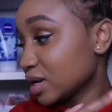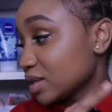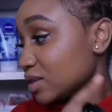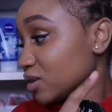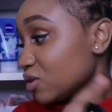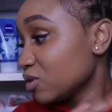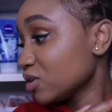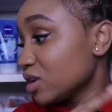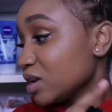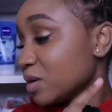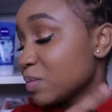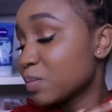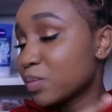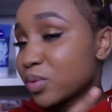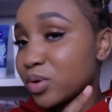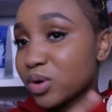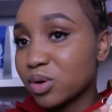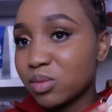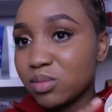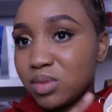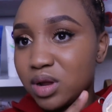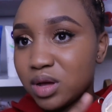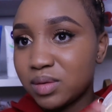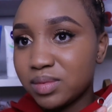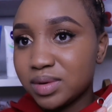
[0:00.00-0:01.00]
The only
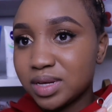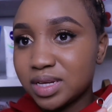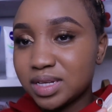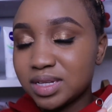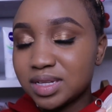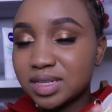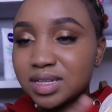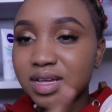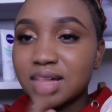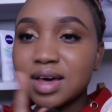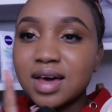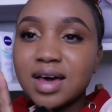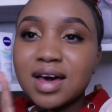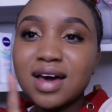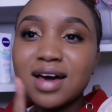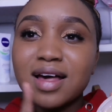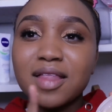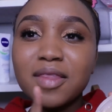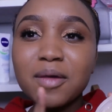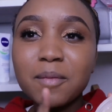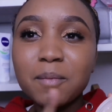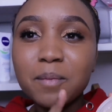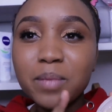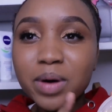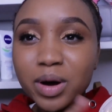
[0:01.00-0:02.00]
problem is
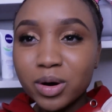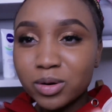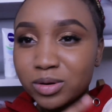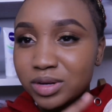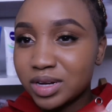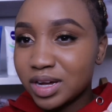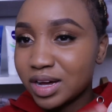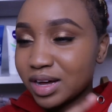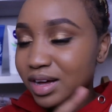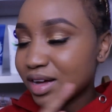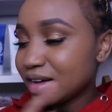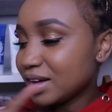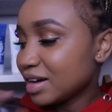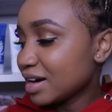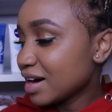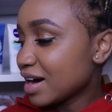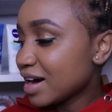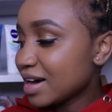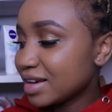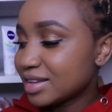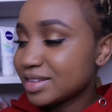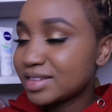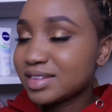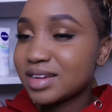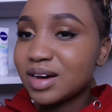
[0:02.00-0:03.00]
the powder
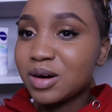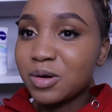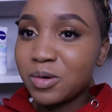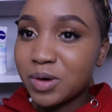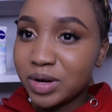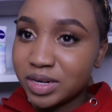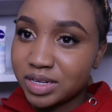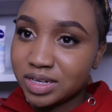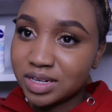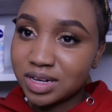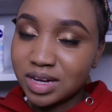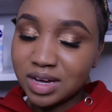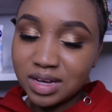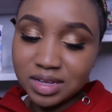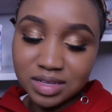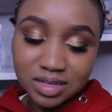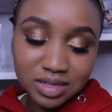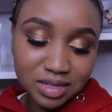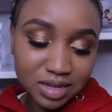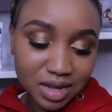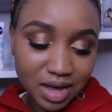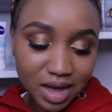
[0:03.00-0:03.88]
has a white cast,